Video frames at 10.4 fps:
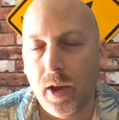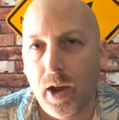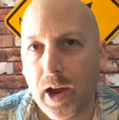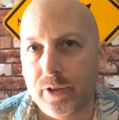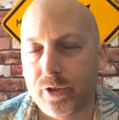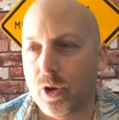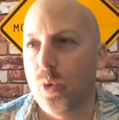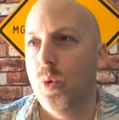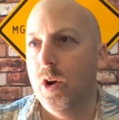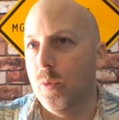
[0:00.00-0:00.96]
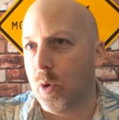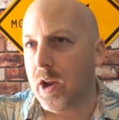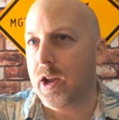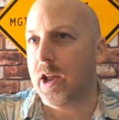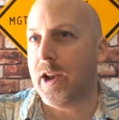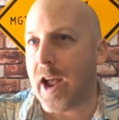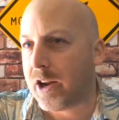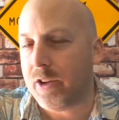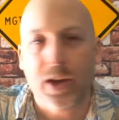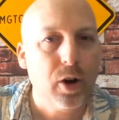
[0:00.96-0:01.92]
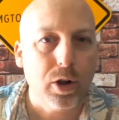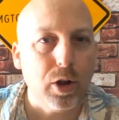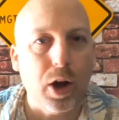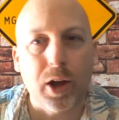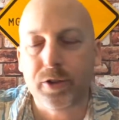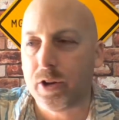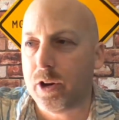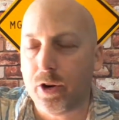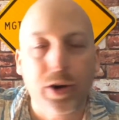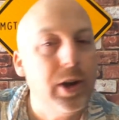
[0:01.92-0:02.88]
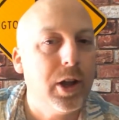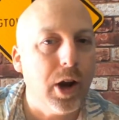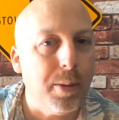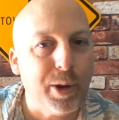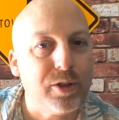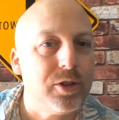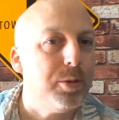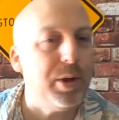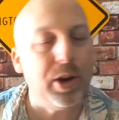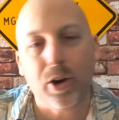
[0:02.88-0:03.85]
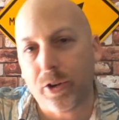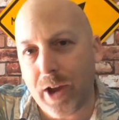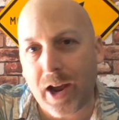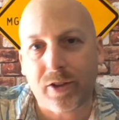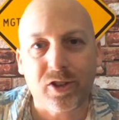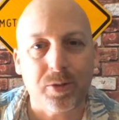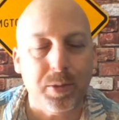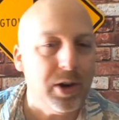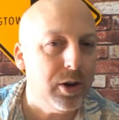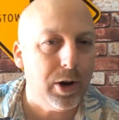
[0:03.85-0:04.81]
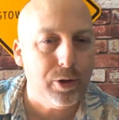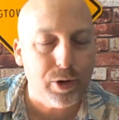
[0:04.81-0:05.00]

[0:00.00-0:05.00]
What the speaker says: And so we enact in our laws and in our economic system and in our tax system and in our